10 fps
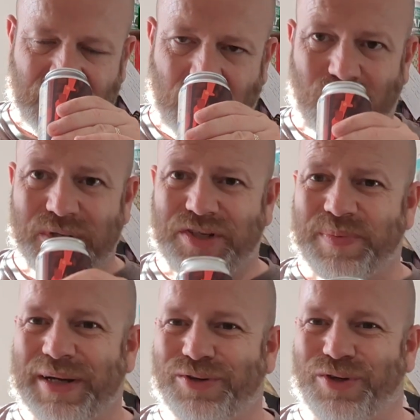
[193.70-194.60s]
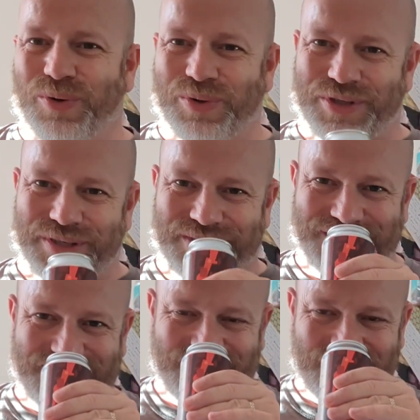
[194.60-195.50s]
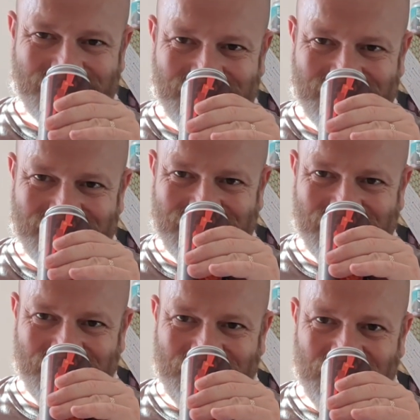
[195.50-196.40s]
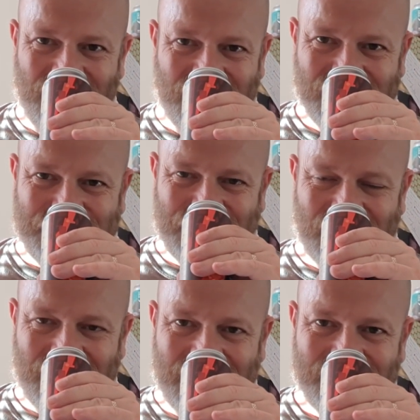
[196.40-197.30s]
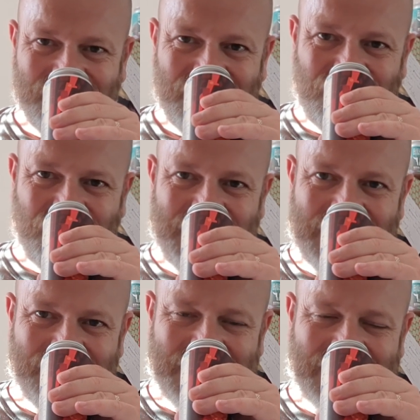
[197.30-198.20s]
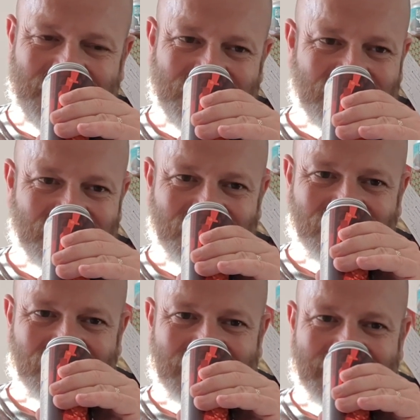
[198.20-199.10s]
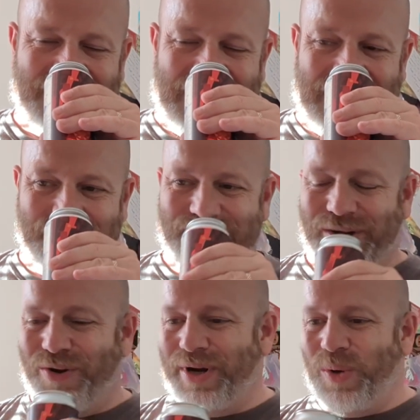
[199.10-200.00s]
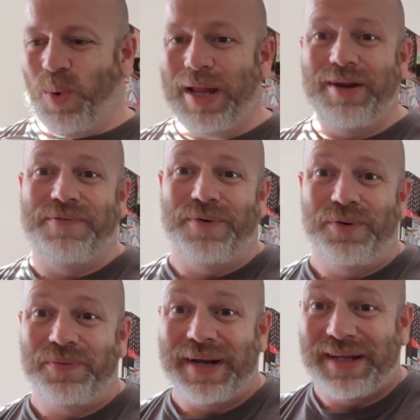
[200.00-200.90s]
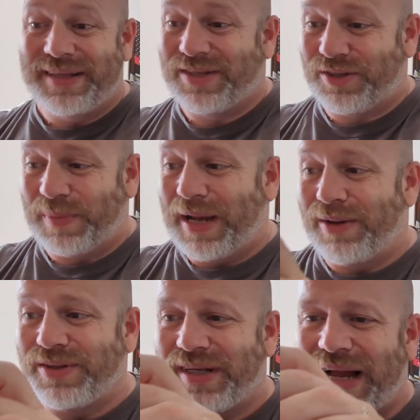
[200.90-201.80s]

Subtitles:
Oh, it smells gorgeous. Full on chocolate. Creamy. Absolutely wonderful. It smells